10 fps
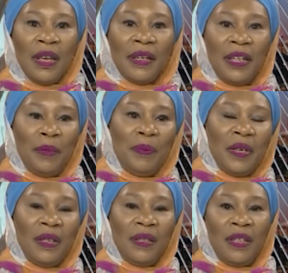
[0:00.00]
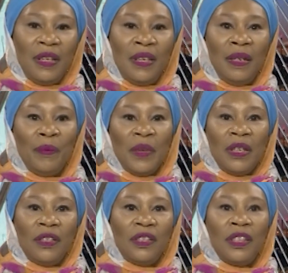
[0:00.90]
keeping the
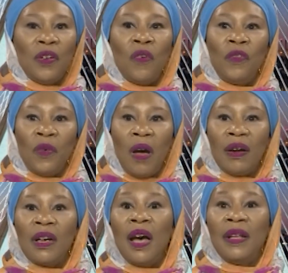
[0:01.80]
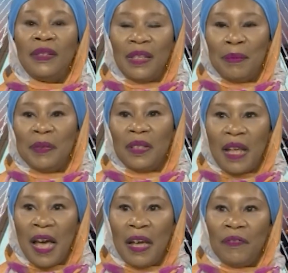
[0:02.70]
overall concept
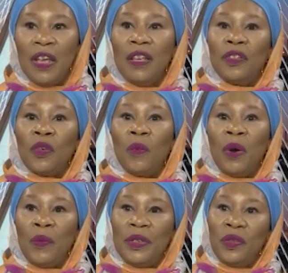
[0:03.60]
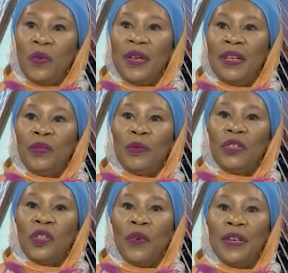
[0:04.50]
alive. So what we're doing is we're
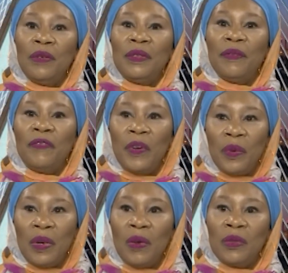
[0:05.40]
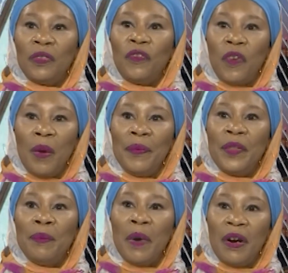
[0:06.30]
showing you some photos from
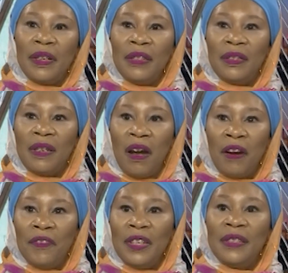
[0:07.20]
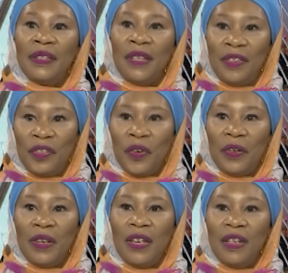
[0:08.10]
the Marcus Garvey Center.
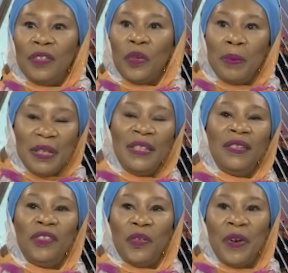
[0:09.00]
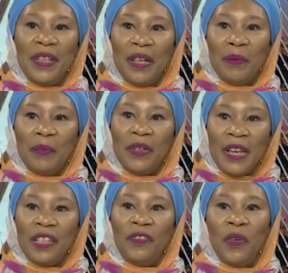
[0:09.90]
So please enjoy them.
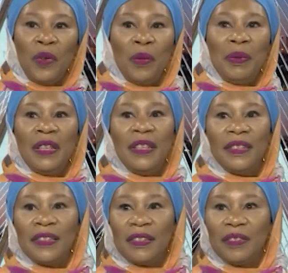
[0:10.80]
Next photo, please.